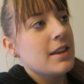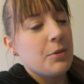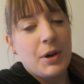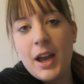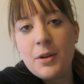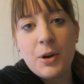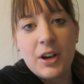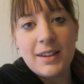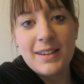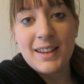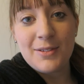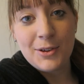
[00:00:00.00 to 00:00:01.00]
the way I want
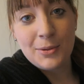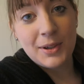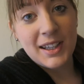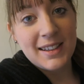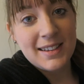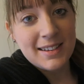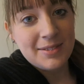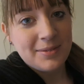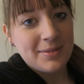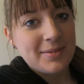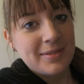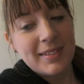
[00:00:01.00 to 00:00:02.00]
it in a few weeks.
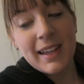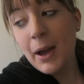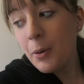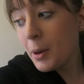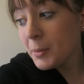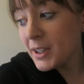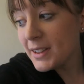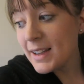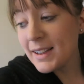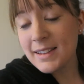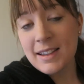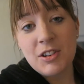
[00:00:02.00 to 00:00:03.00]
Now I'm going to
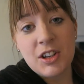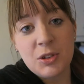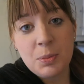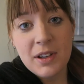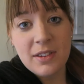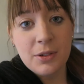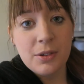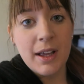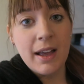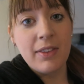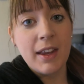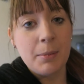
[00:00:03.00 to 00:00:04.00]
take Tyrion to preschool
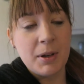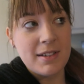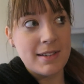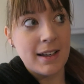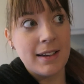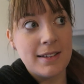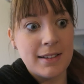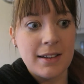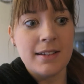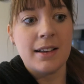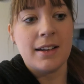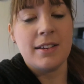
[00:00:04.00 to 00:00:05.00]
and then I'm going to study,
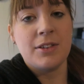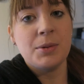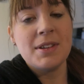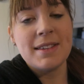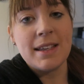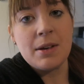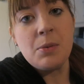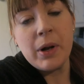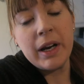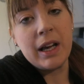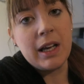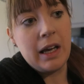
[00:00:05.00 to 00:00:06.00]
study, study. So we'll see
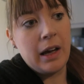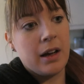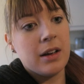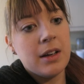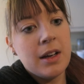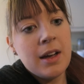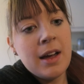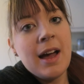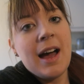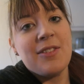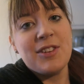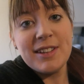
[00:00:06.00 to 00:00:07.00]
when I uh,
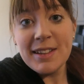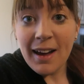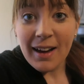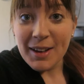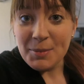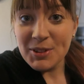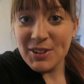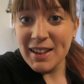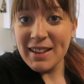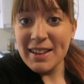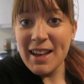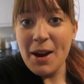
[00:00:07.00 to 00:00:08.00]
have the time to
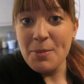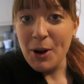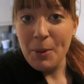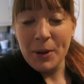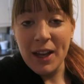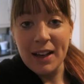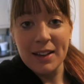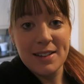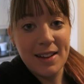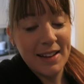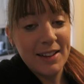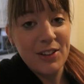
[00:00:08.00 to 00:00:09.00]
take the camera up again
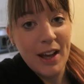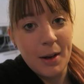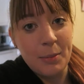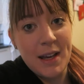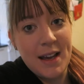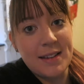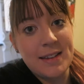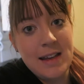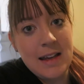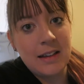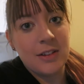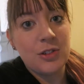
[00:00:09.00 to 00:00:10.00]
because I need to hand my
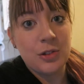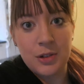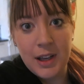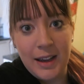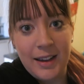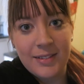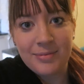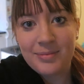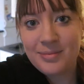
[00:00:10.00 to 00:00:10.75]
essay in today.